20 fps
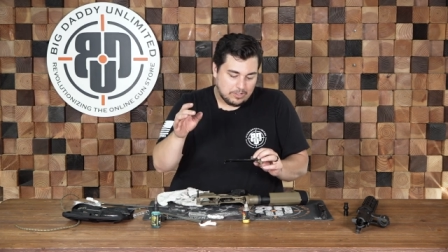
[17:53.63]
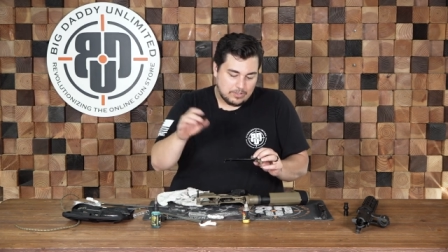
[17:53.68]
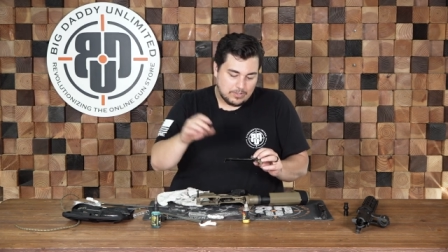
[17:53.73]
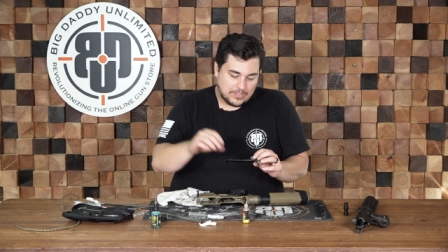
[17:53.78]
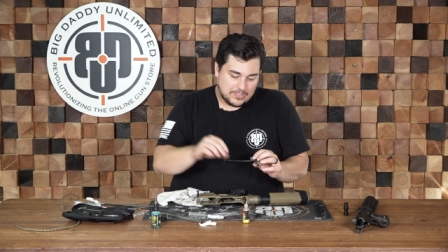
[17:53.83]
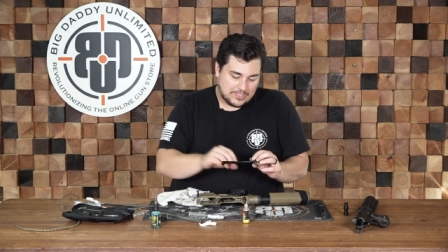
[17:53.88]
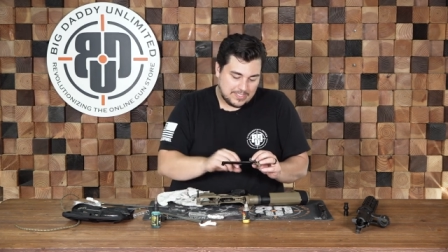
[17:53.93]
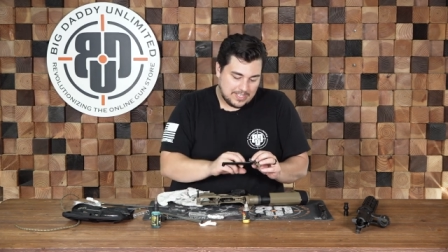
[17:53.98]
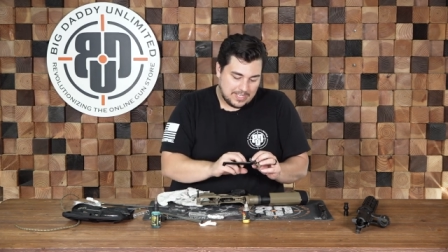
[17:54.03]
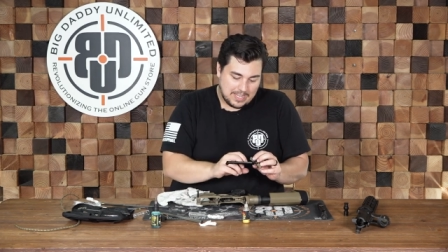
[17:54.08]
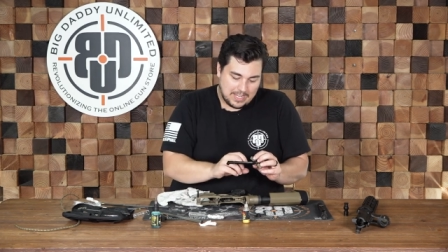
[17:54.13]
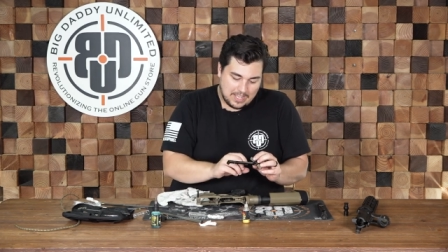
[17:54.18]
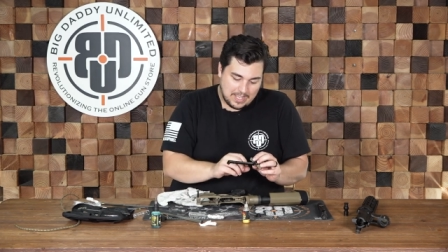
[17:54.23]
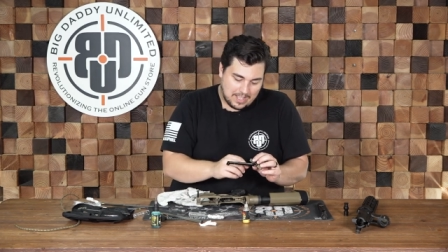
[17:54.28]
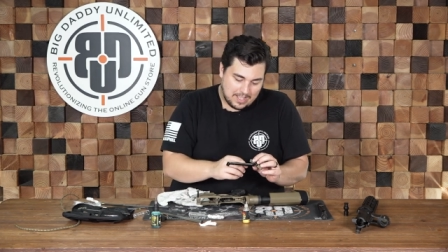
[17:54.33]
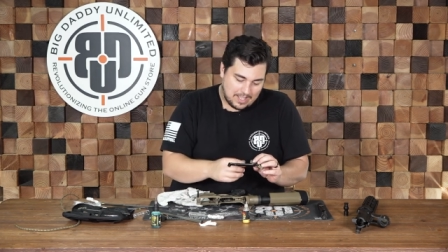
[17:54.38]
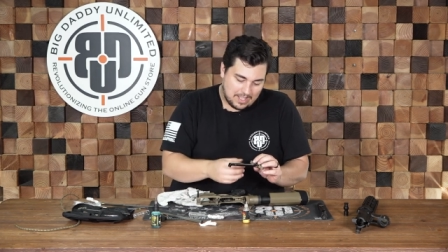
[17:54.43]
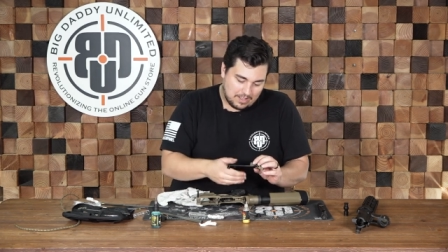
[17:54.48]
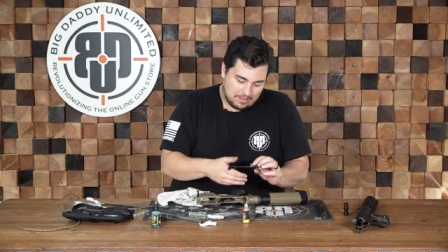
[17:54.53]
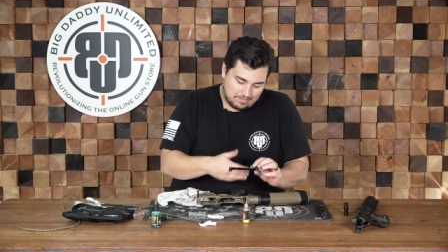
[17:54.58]
you see
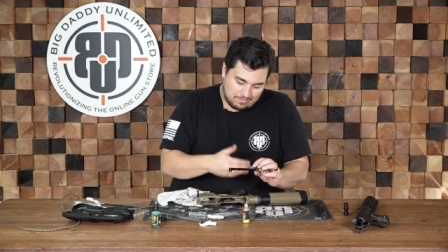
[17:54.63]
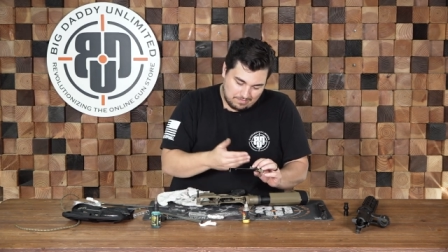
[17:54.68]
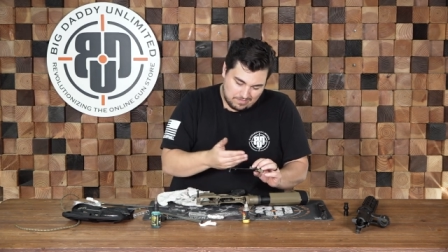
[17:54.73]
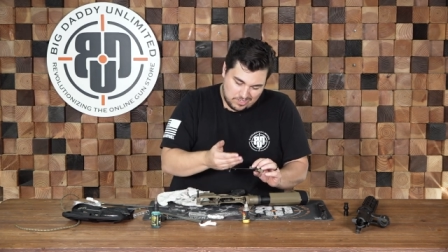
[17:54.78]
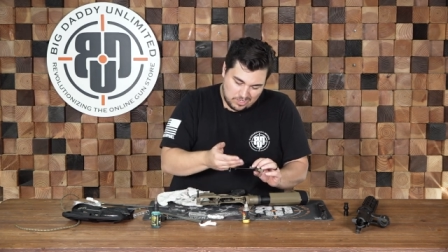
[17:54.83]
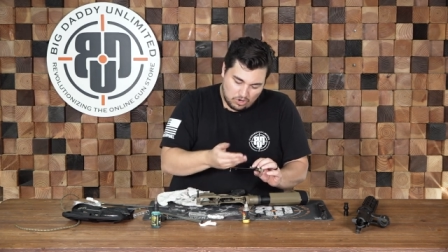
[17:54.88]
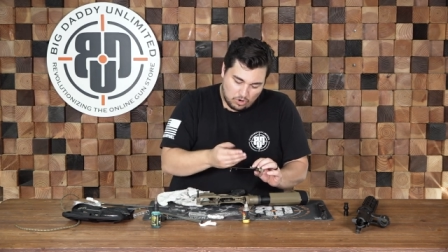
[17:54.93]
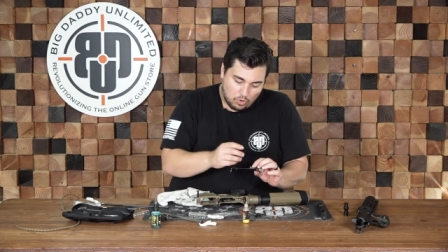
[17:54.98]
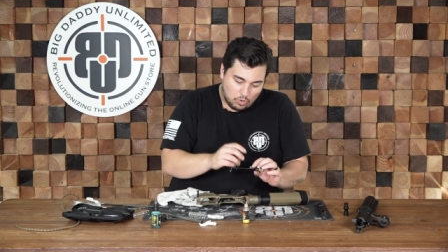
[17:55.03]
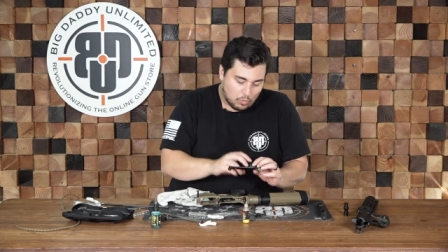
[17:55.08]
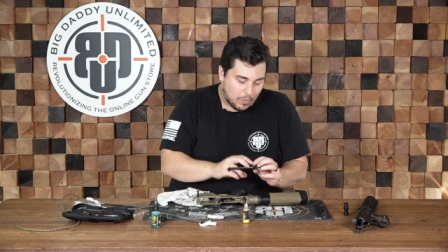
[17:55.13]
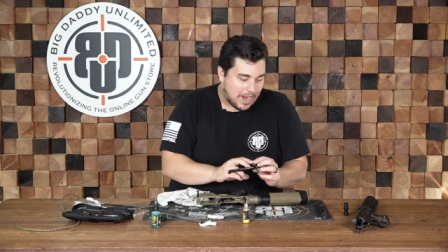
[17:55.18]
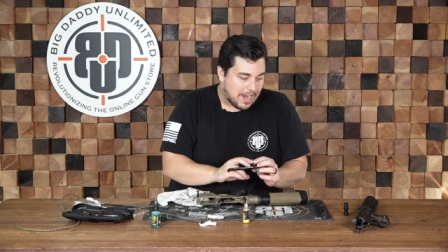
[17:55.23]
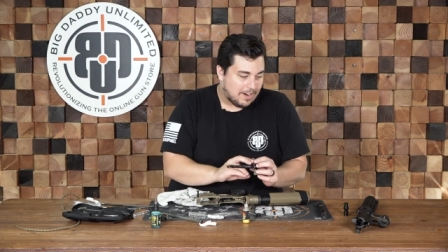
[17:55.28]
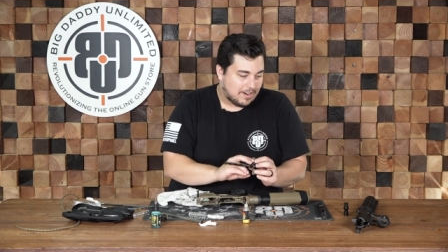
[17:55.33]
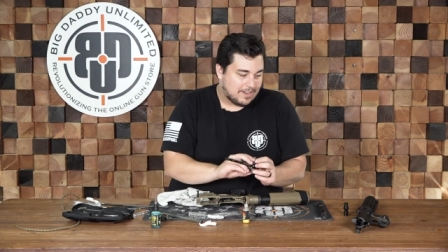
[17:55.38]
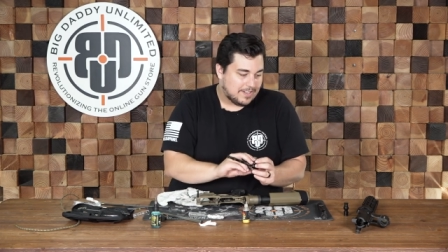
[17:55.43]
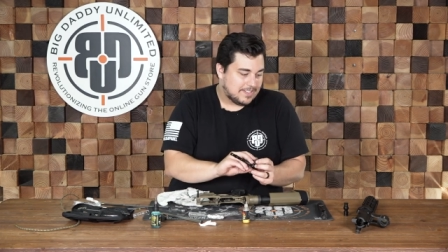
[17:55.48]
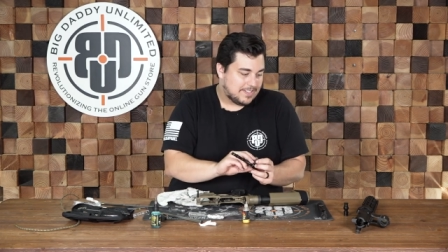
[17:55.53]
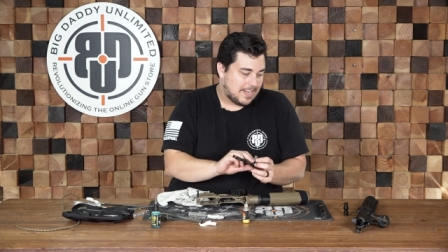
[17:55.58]
you know,
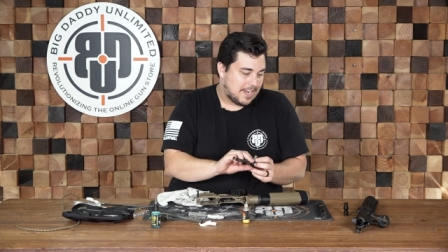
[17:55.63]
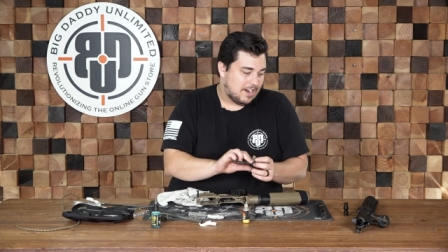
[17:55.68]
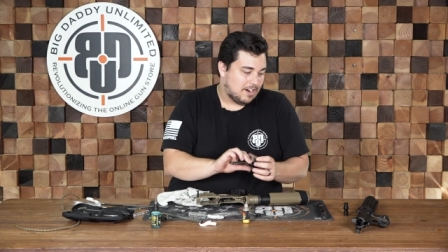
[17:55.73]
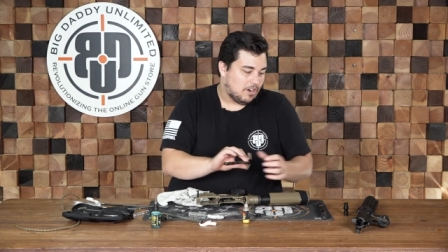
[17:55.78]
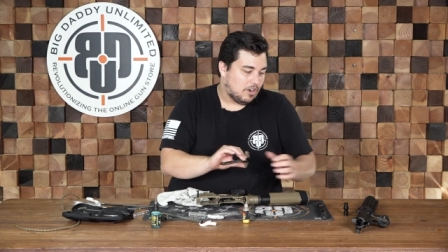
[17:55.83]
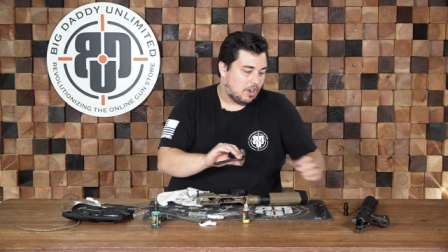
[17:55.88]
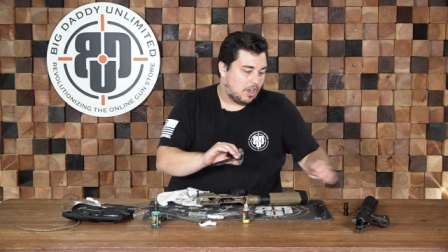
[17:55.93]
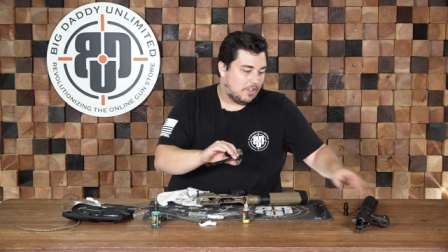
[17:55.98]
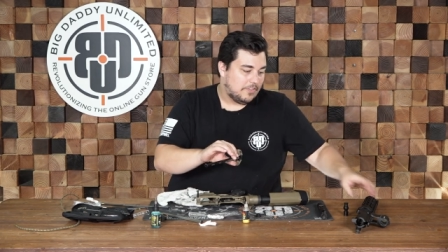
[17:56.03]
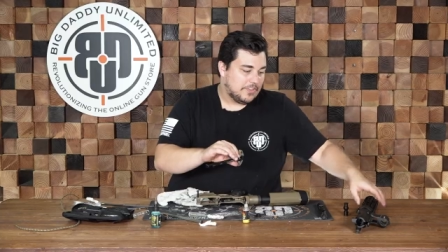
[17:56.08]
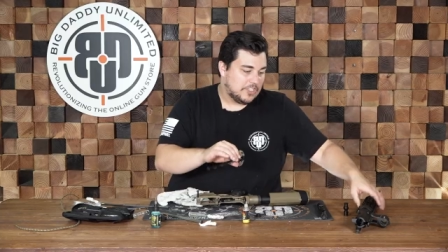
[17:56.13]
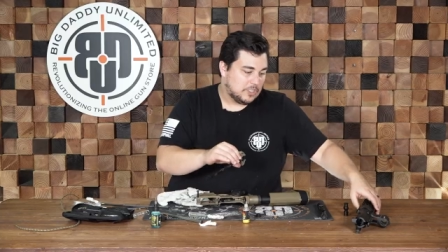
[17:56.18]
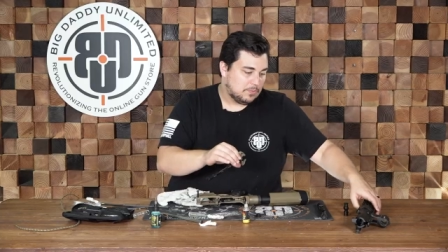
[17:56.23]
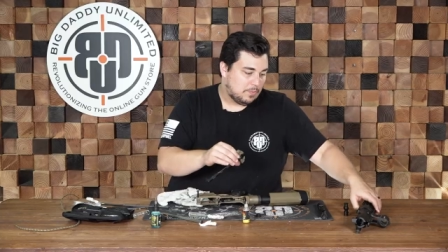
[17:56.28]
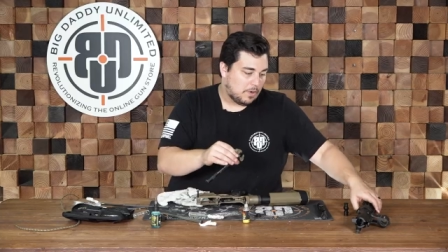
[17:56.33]
wear and tear on these